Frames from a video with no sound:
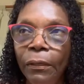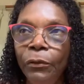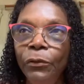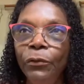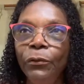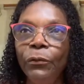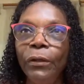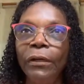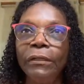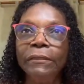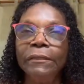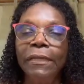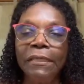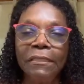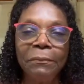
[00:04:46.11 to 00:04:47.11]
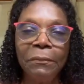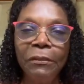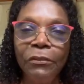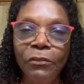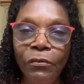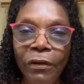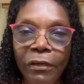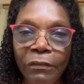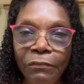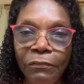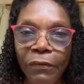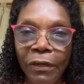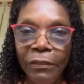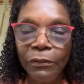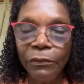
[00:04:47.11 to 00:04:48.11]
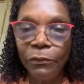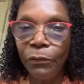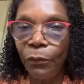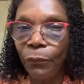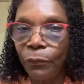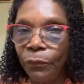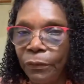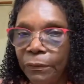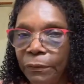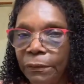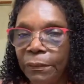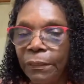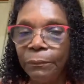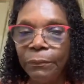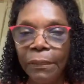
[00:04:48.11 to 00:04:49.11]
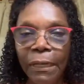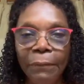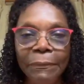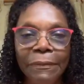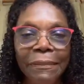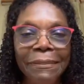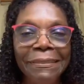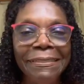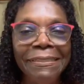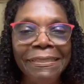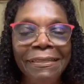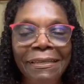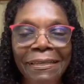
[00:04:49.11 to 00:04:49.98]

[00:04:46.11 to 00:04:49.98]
you are desperately trying to find a donor, sometimes